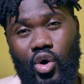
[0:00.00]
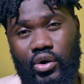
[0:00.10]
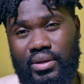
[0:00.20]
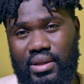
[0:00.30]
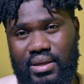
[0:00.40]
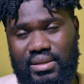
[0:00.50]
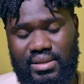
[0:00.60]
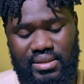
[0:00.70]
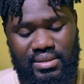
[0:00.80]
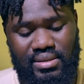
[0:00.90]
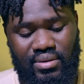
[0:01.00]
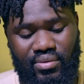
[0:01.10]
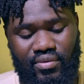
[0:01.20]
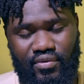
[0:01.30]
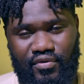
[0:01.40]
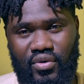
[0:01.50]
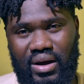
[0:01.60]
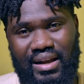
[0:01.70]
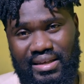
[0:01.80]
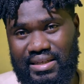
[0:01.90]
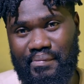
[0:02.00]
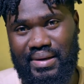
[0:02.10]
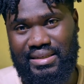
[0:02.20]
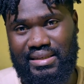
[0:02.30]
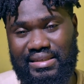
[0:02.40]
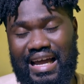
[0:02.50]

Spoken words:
all this for a lesser budget.